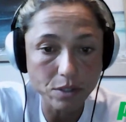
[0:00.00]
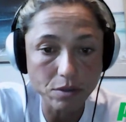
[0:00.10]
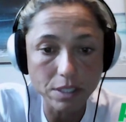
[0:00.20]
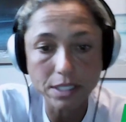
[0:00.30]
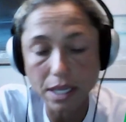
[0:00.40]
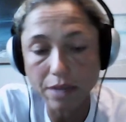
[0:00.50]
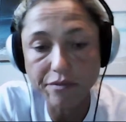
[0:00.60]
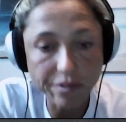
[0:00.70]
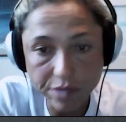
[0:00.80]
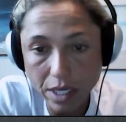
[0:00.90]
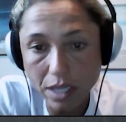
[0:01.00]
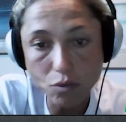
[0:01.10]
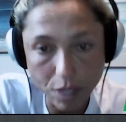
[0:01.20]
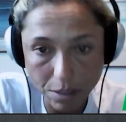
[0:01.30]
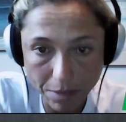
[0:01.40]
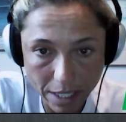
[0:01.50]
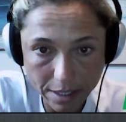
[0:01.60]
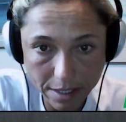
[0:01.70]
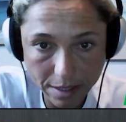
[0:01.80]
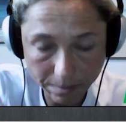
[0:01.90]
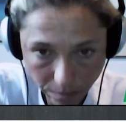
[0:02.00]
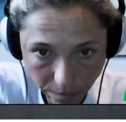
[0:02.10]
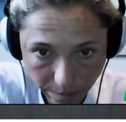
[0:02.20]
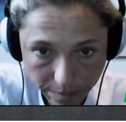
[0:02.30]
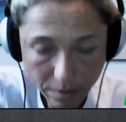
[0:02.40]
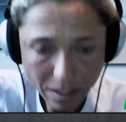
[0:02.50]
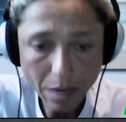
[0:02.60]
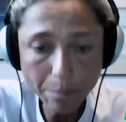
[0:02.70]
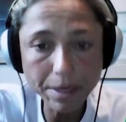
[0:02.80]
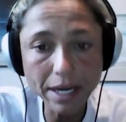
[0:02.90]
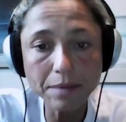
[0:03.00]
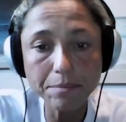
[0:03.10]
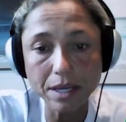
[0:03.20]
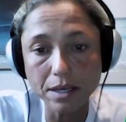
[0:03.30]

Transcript: So let's say 15-20 minutes. But